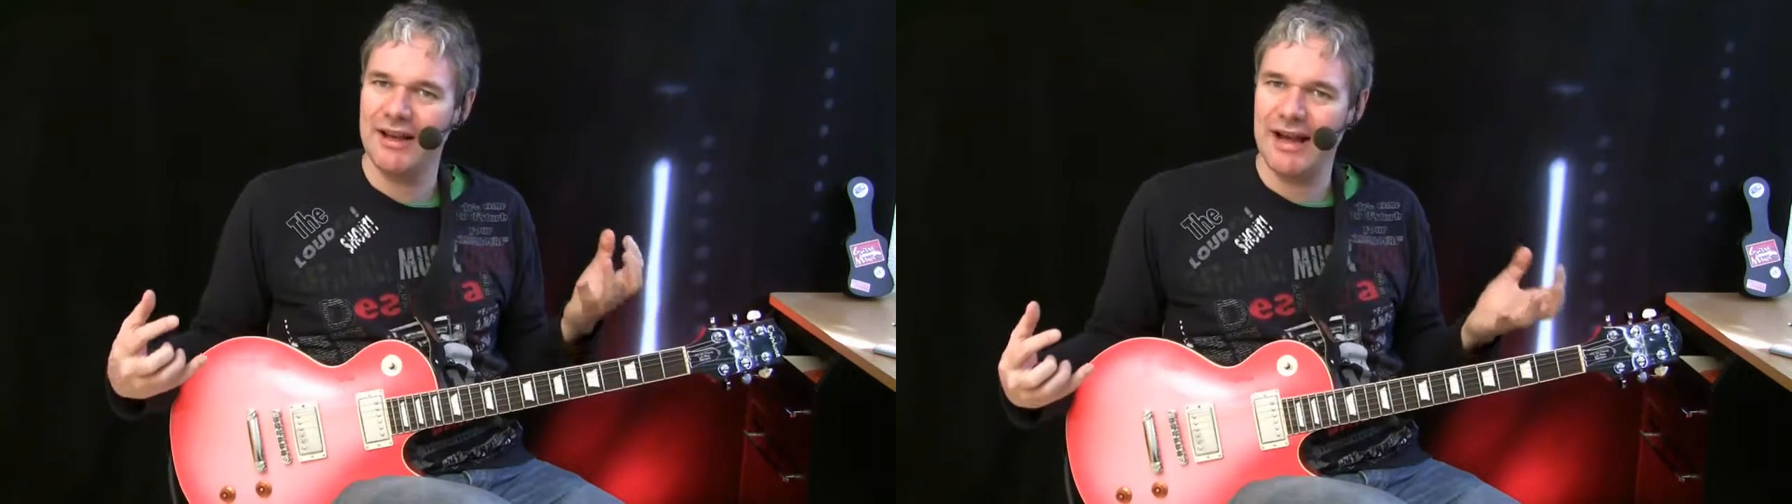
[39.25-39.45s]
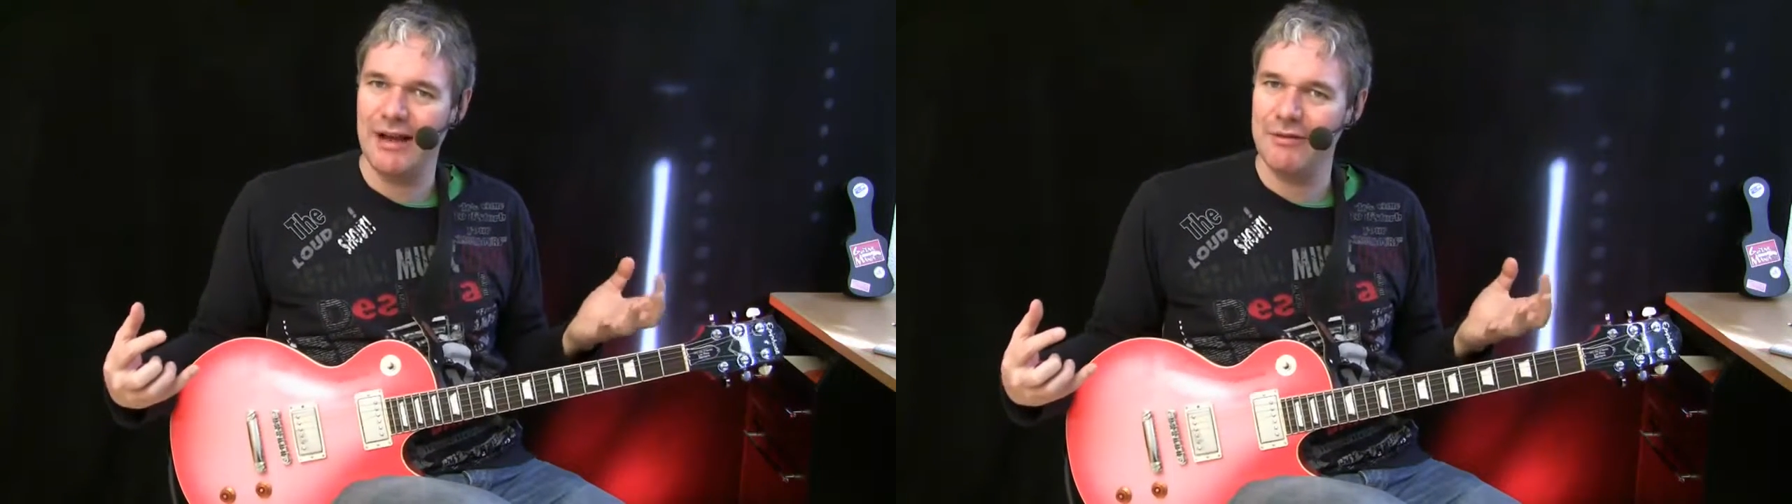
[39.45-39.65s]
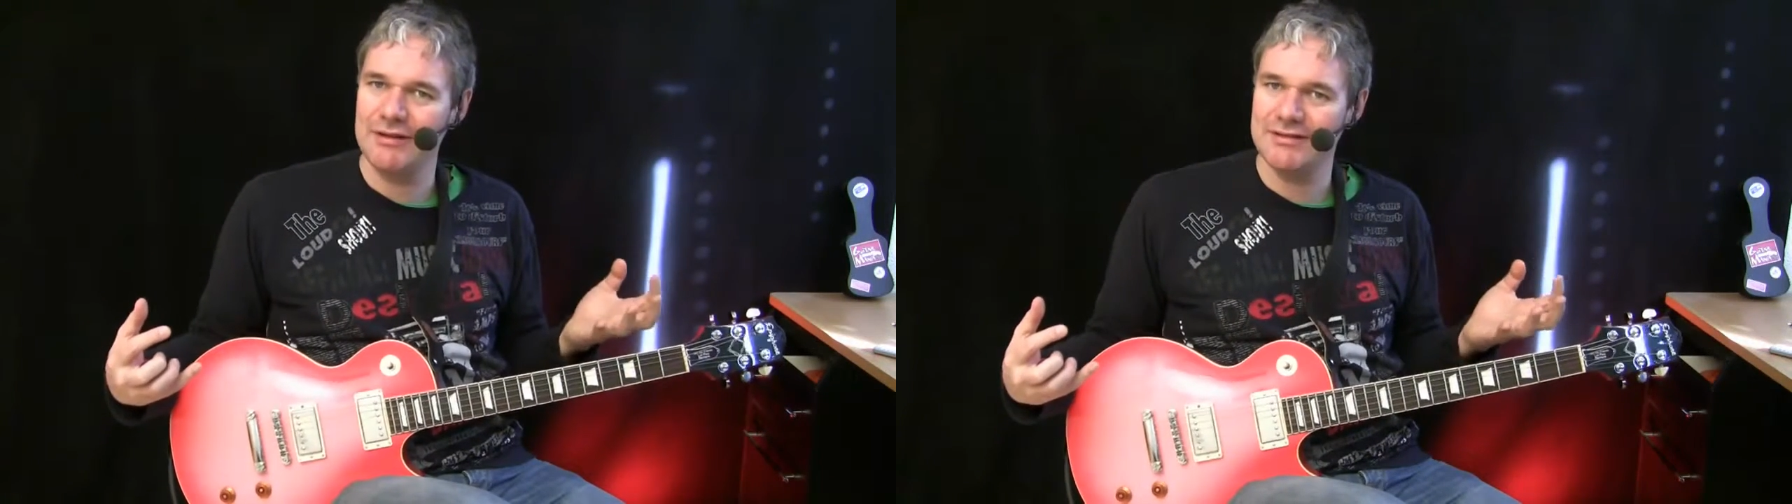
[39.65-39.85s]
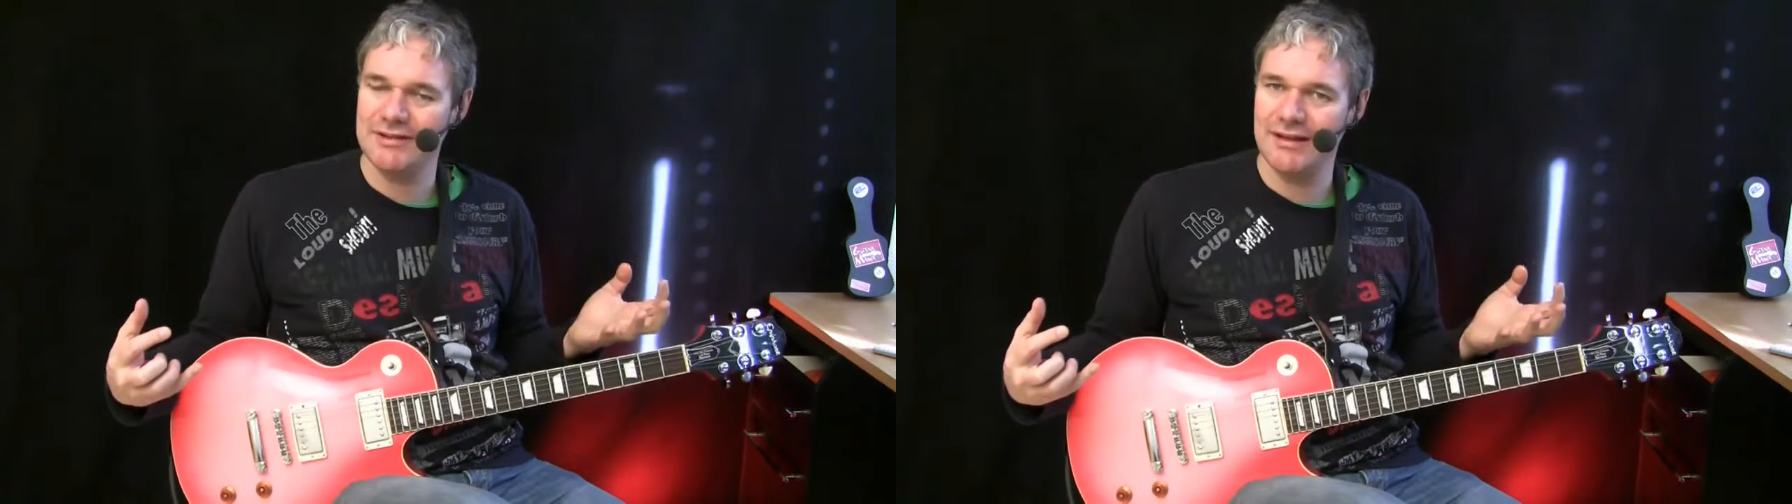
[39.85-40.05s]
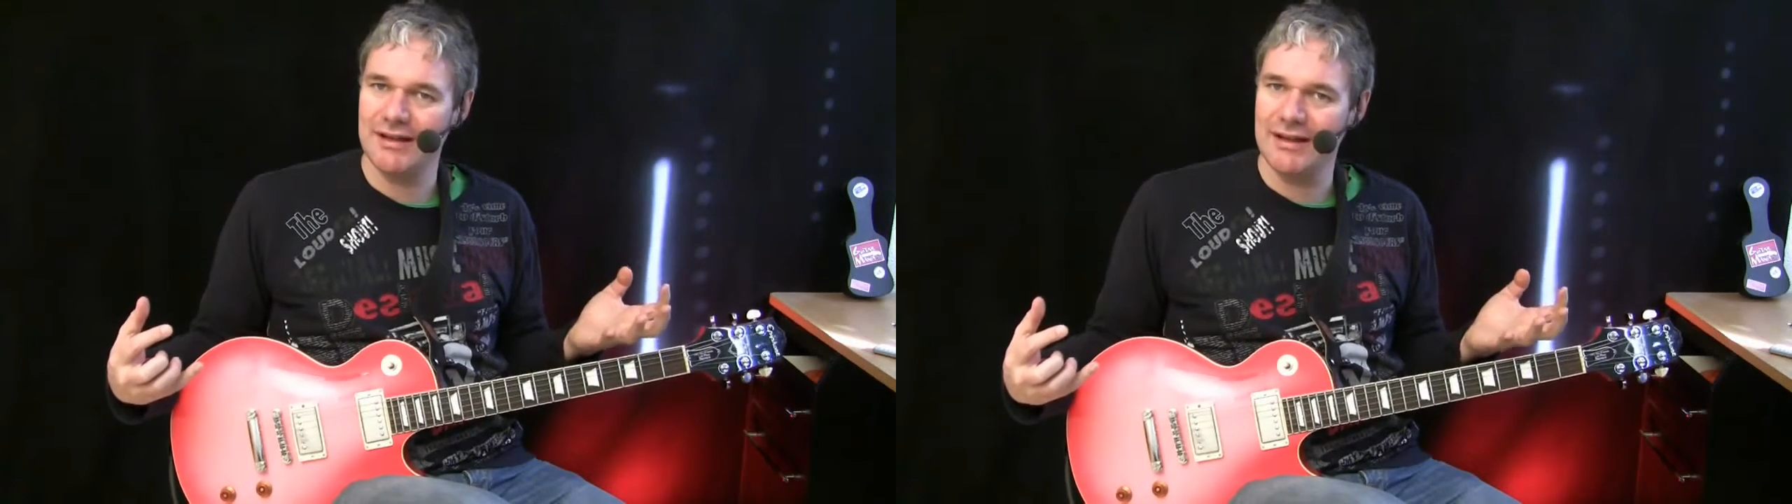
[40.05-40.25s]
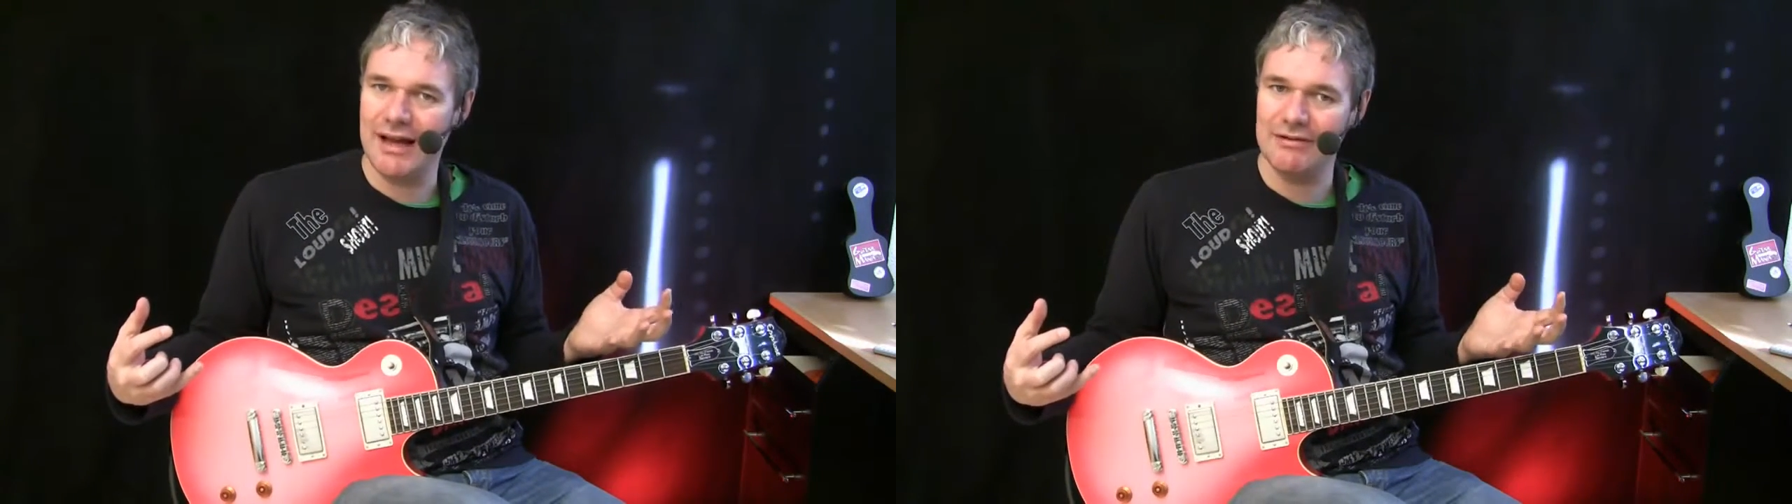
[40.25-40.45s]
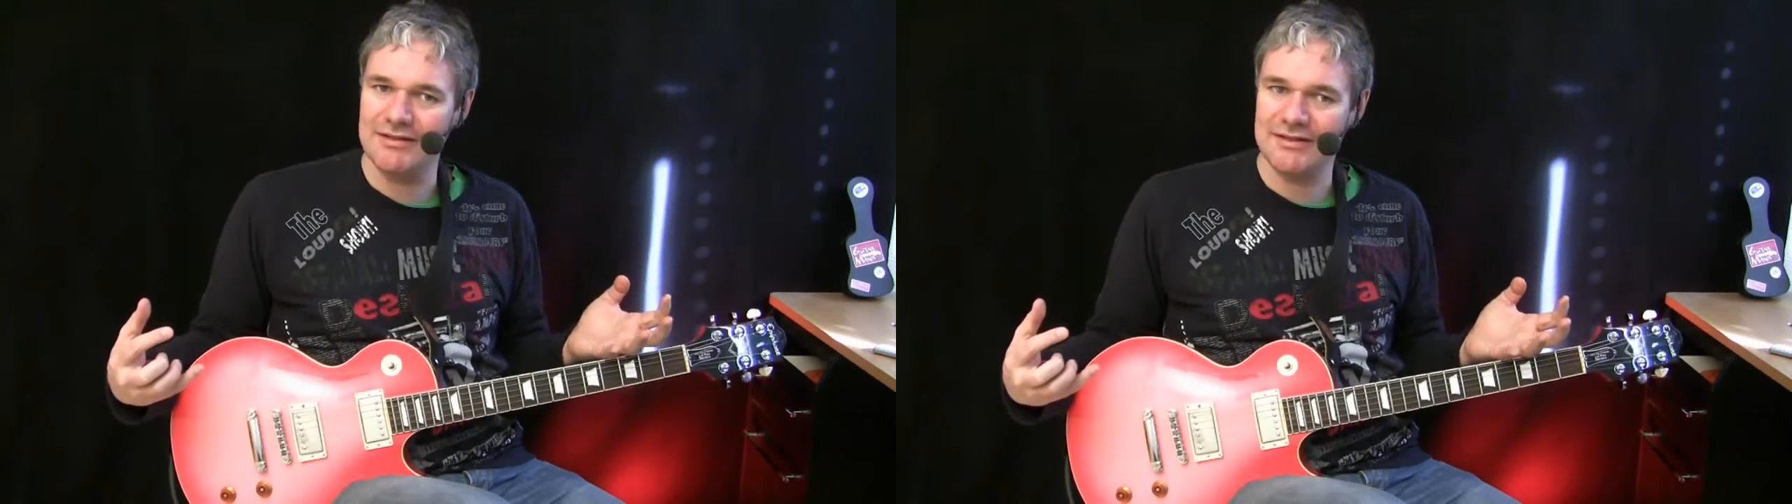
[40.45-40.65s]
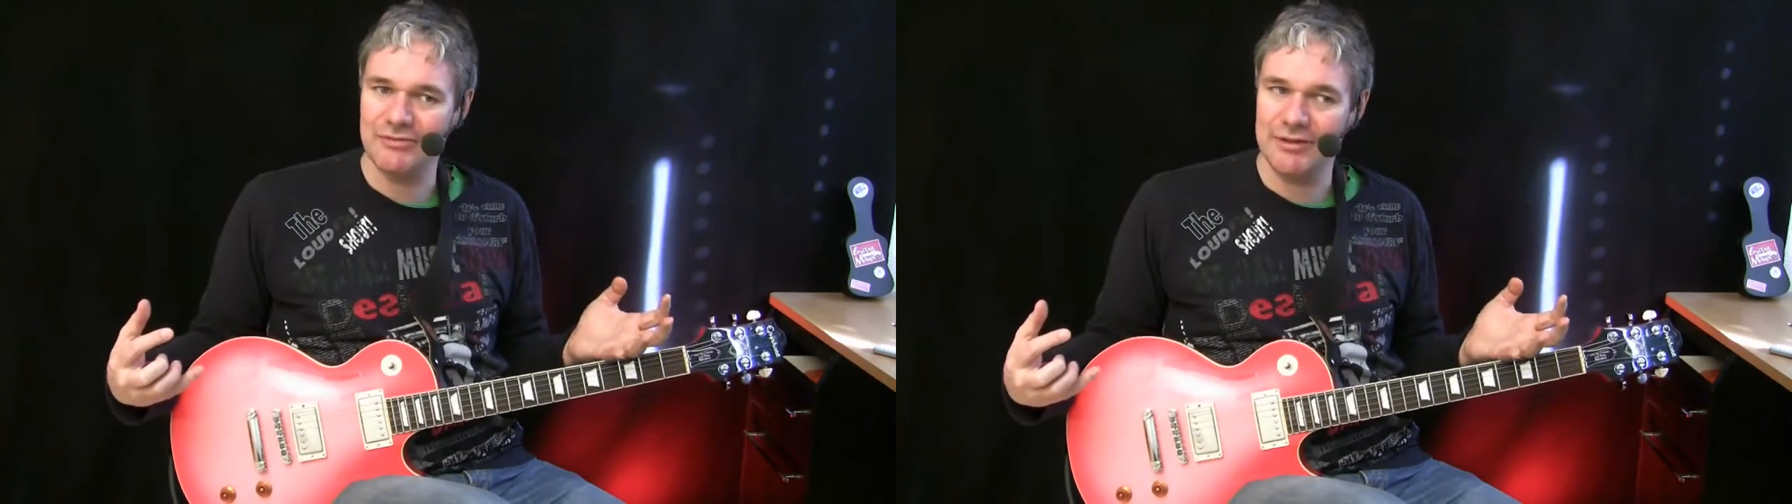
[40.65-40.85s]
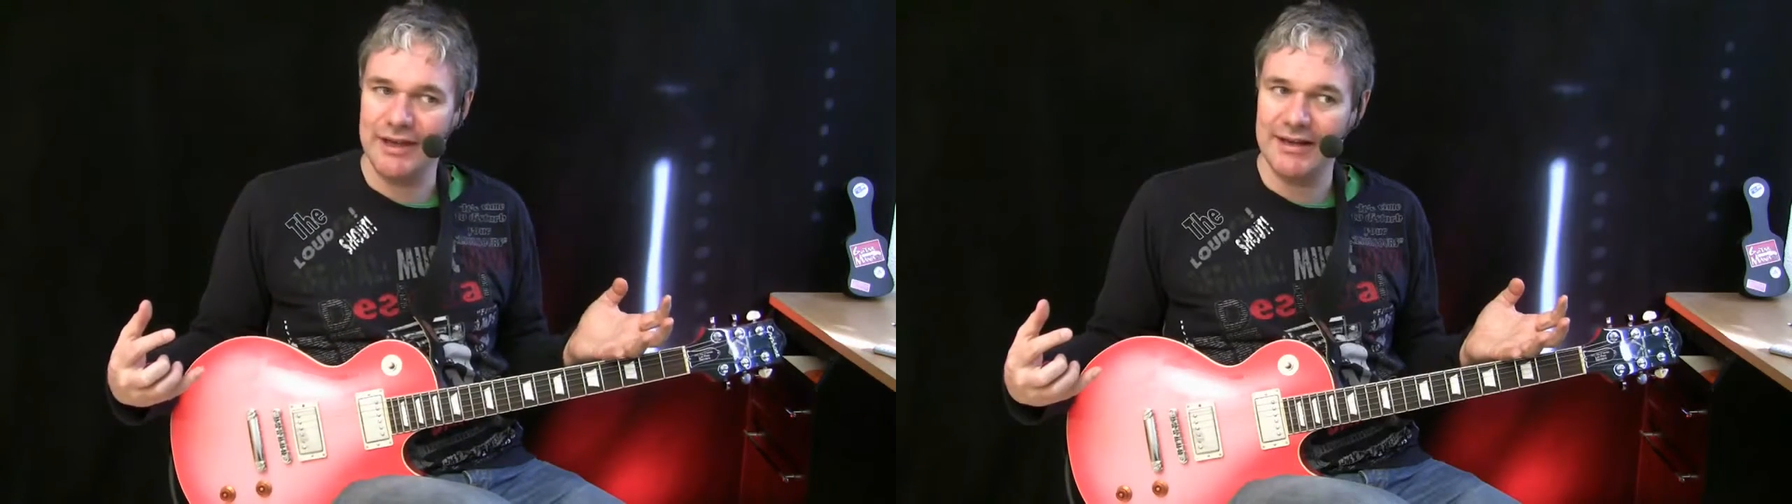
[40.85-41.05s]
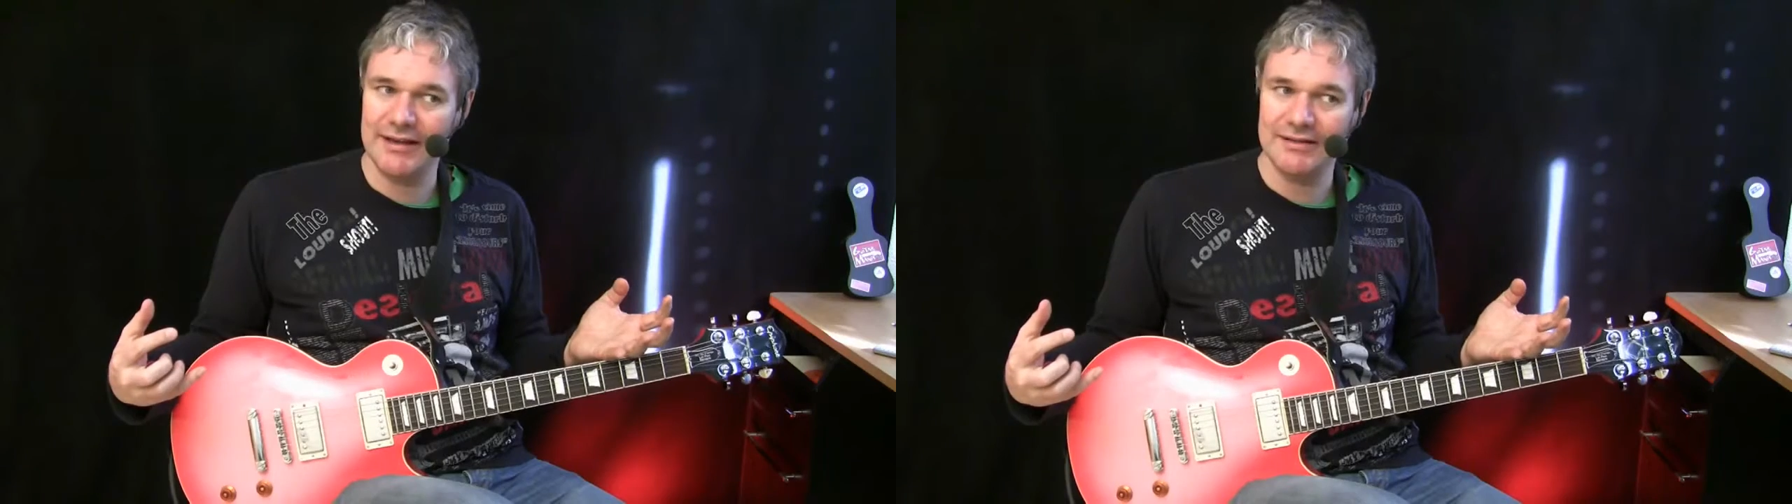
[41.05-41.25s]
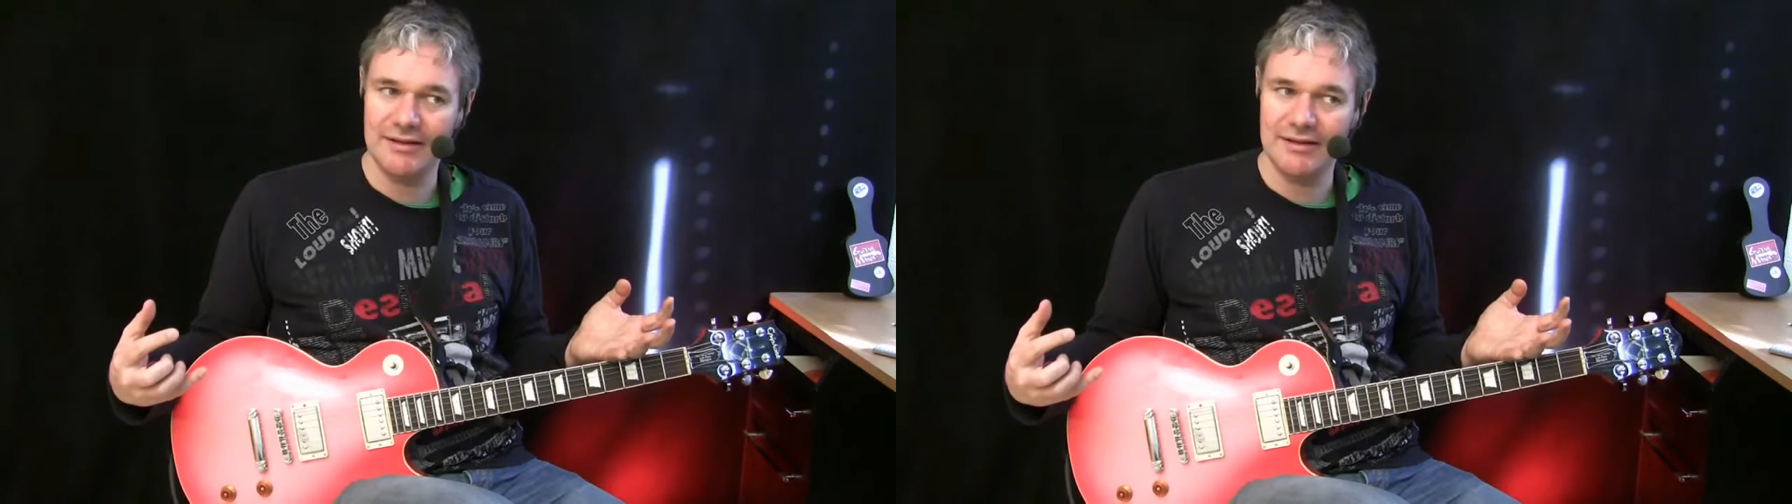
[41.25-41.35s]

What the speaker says: how is this created?